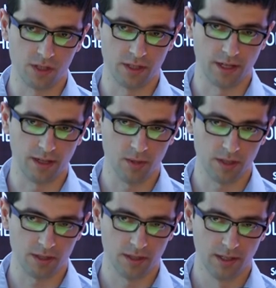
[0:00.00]
tumors in
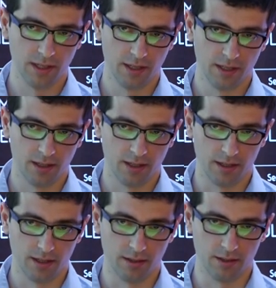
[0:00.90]
animals,
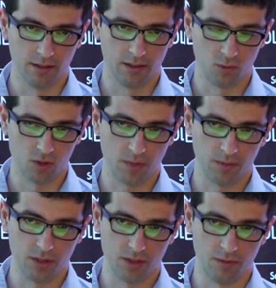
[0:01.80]
and uh, it was
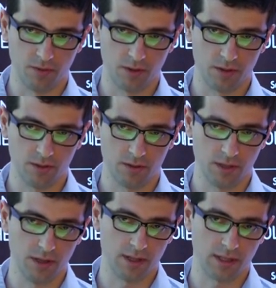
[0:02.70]
published before.
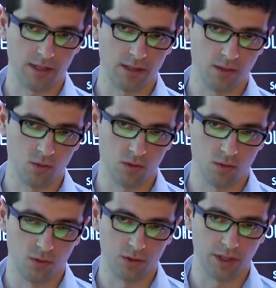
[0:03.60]
In that case, they
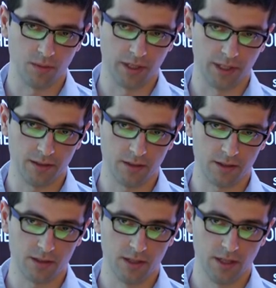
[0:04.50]
used two, three
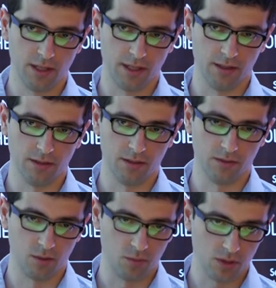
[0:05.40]
applicators, and
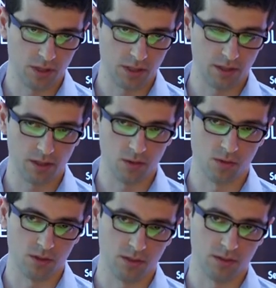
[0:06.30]
uh, for positioning, they
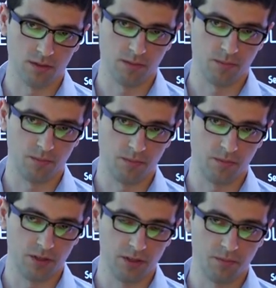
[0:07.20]
use a uh,
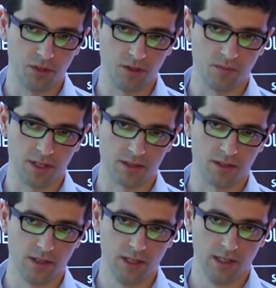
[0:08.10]
3D printed
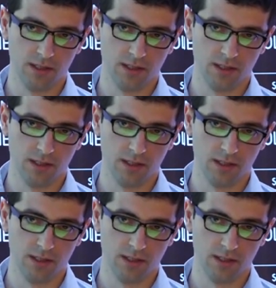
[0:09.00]
mask.